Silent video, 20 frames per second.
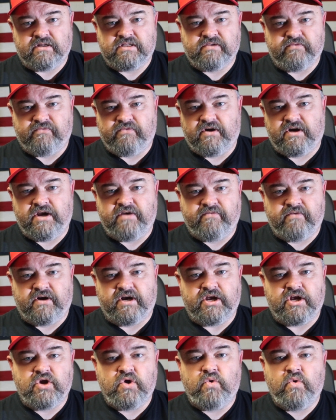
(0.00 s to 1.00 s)
It's very,
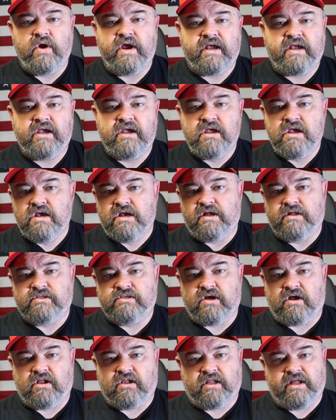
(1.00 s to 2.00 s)
very quick.
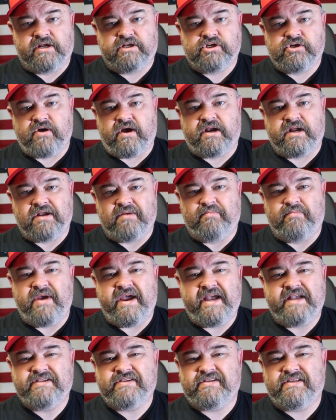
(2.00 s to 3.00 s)
It's all electronic
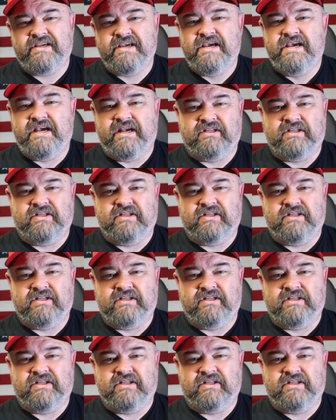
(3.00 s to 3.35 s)
based.